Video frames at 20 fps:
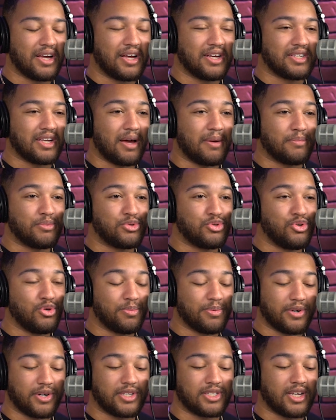because I'm
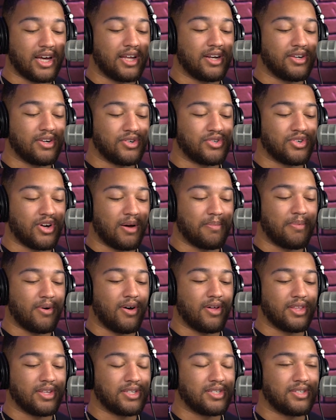super excited to drop
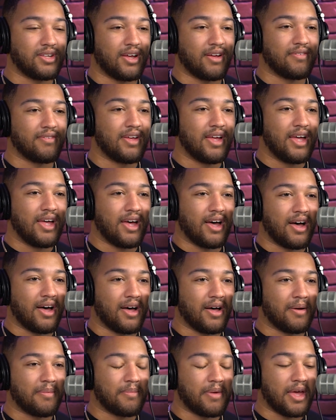all this stuff.
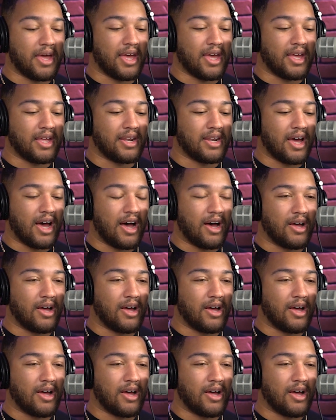And